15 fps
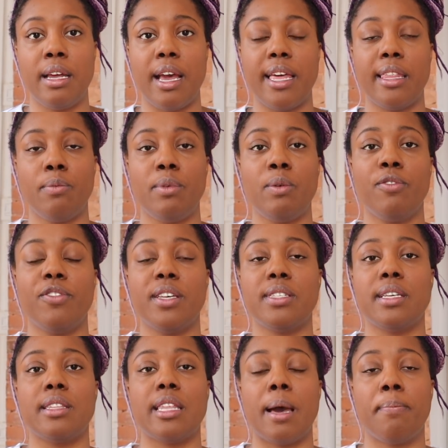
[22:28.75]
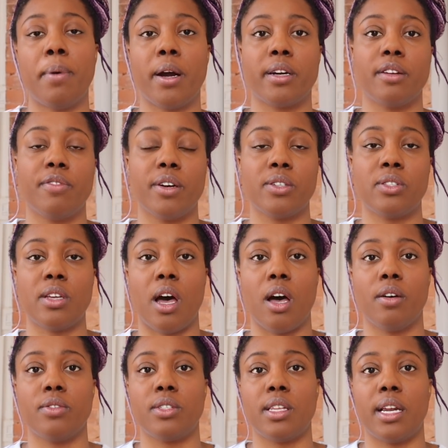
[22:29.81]
And then we visit that part of
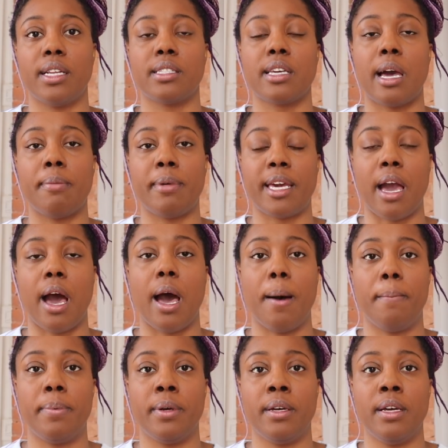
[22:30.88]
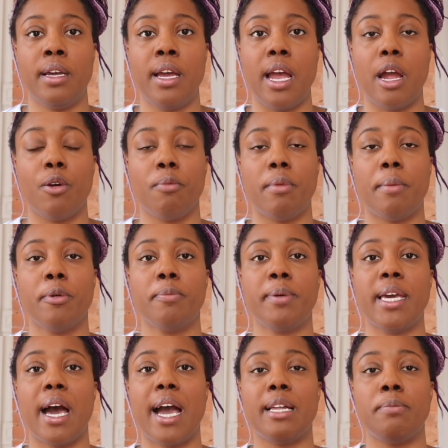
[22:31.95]
ourselves that is coming up. And remember,
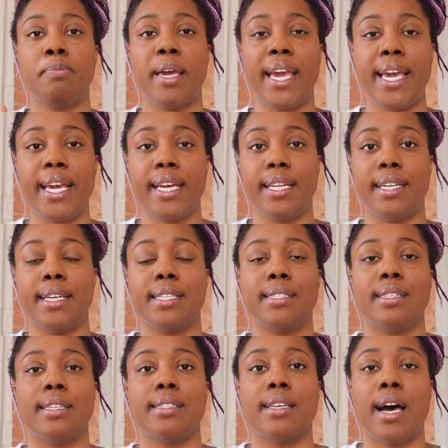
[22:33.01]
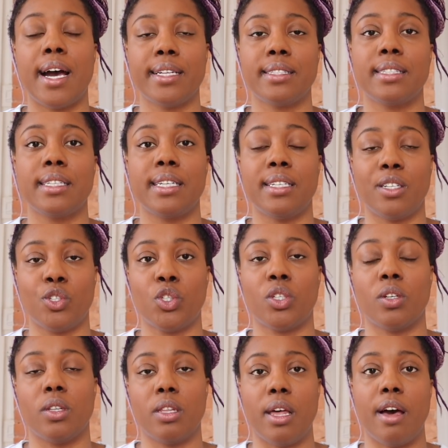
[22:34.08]
behind pain is this
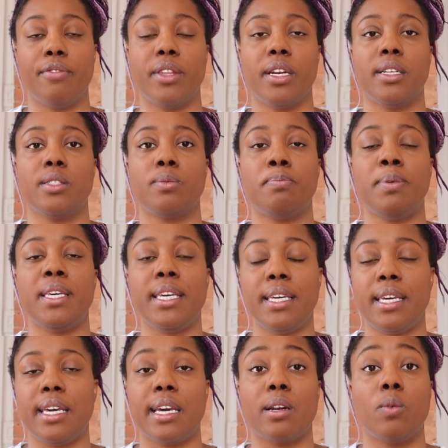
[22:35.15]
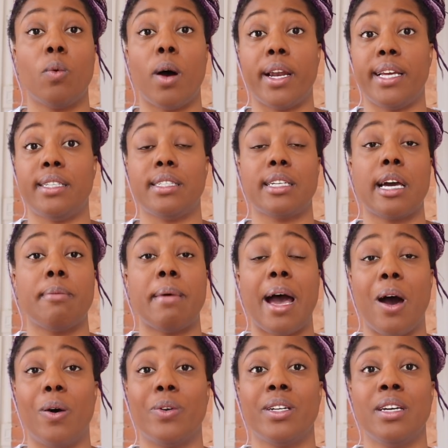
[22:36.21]
unconditional love that is peaking and wanting to come
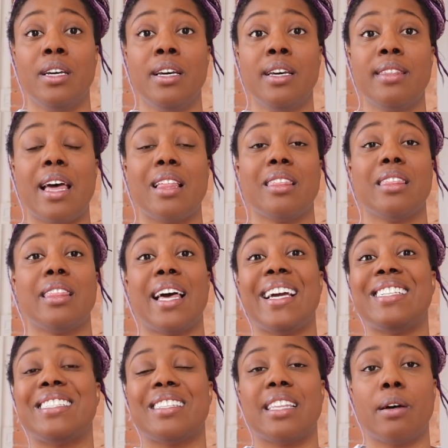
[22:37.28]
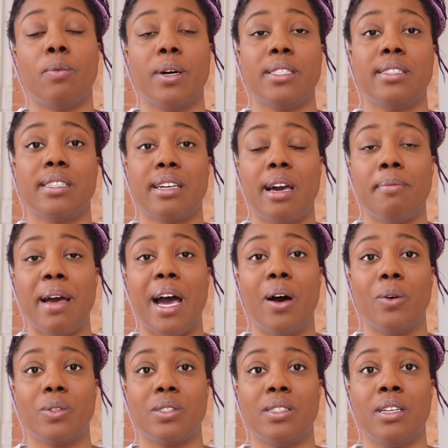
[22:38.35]
out, that light that wants to come
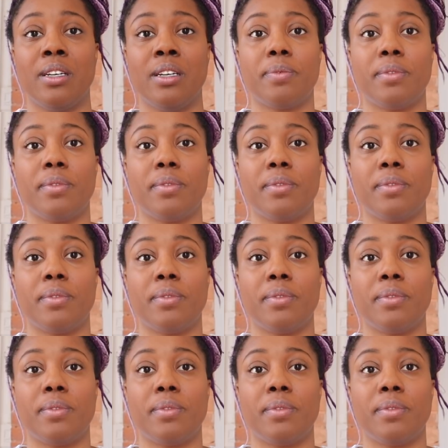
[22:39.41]
out.